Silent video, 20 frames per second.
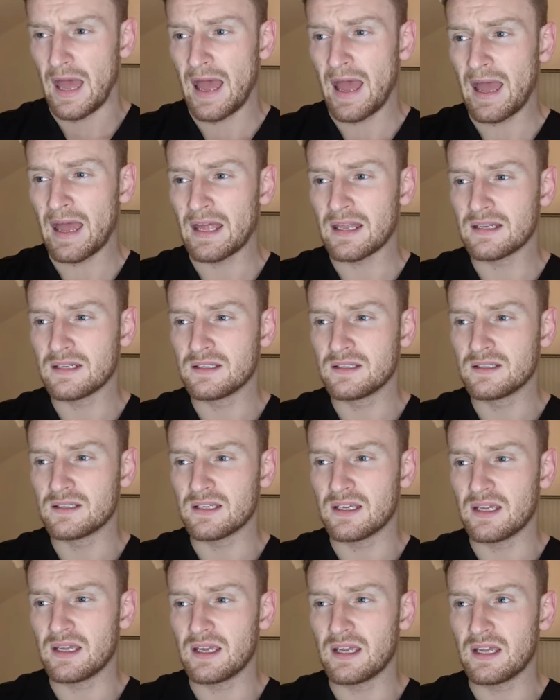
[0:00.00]
And
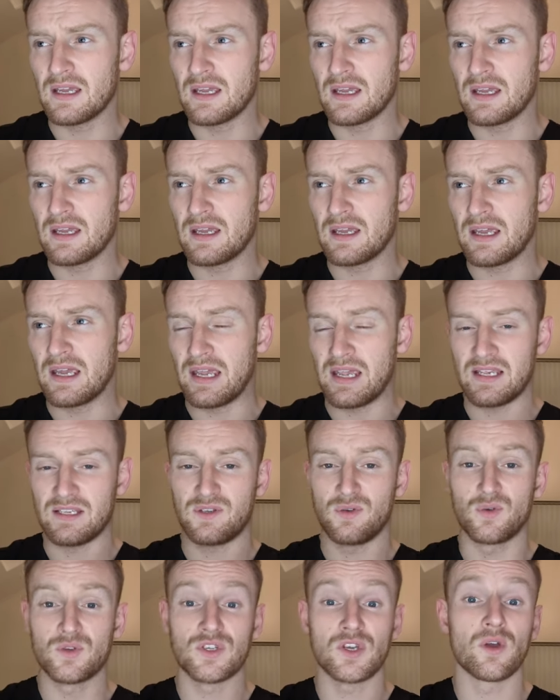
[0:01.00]

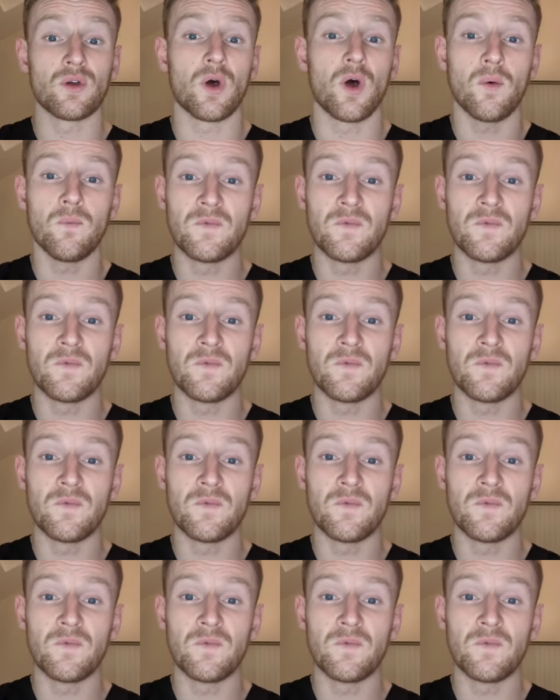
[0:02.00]
it's also